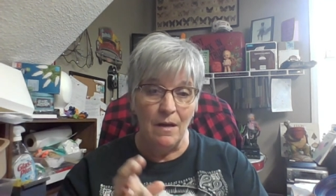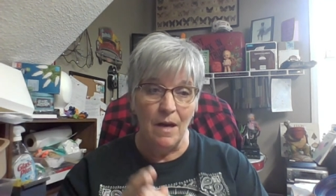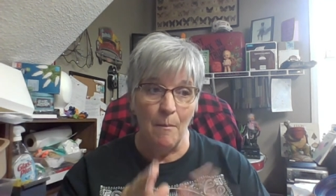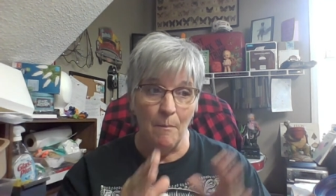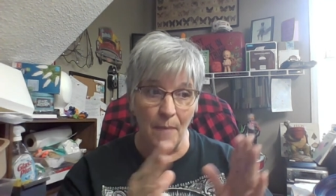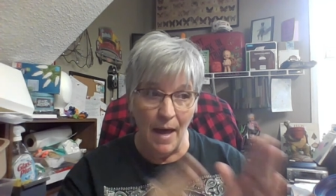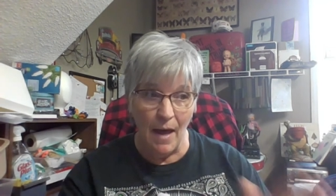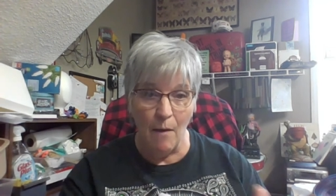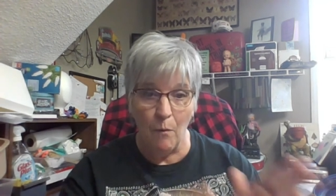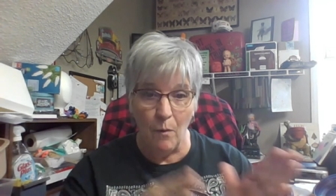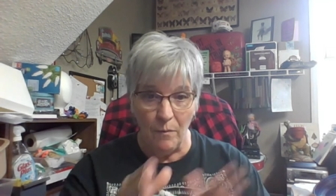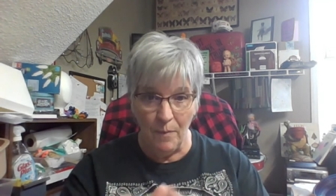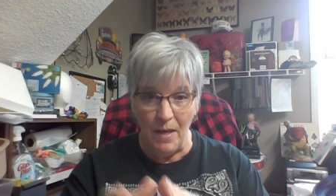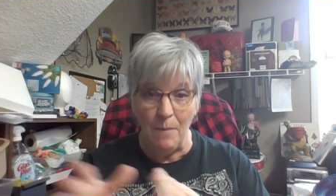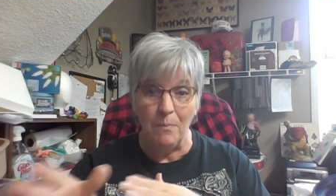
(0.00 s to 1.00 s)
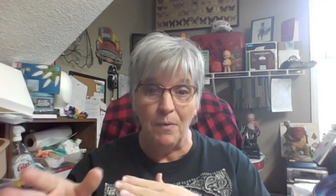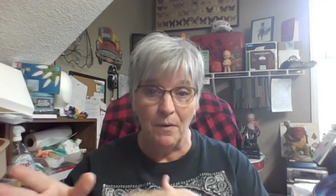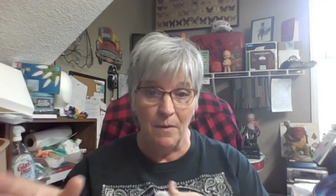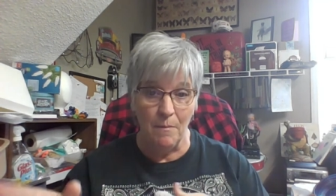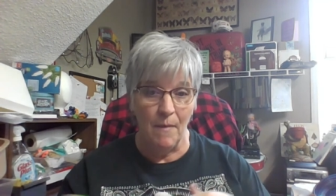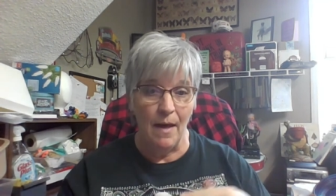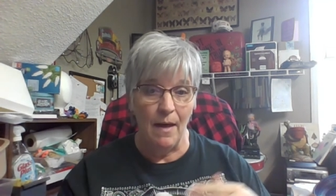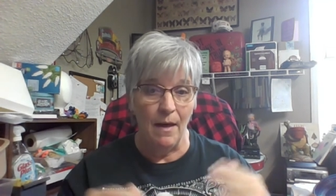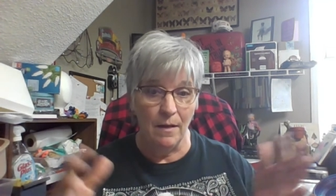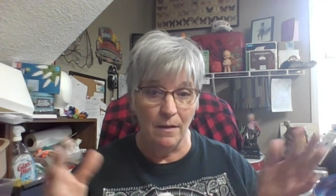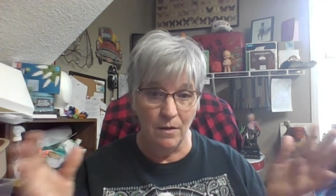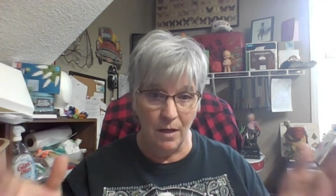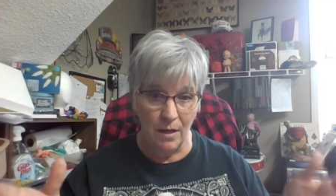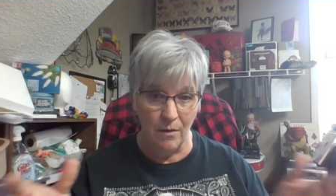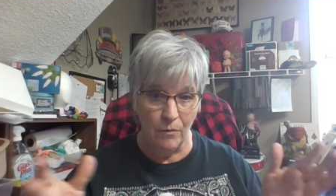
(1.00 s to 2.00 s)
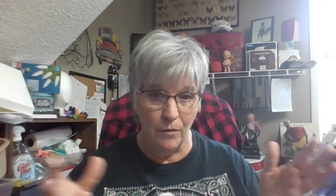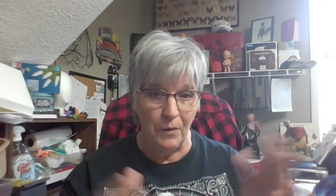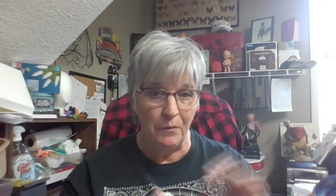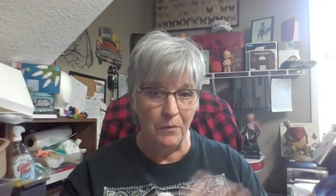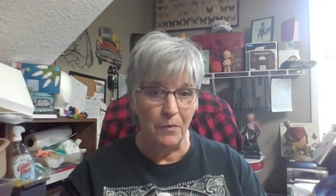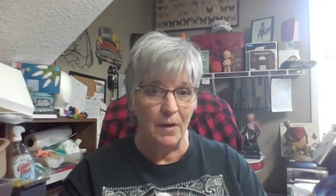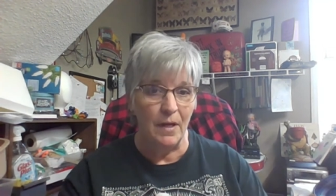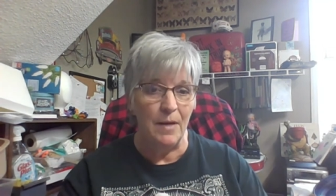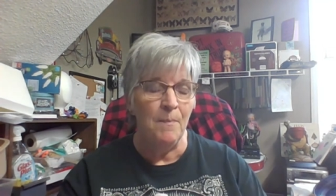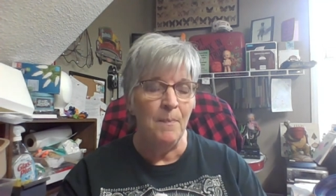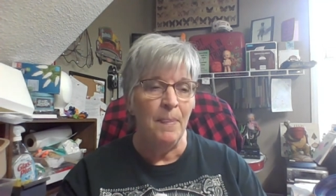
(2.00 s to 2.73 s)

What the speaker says: I buy with people in mind here locally,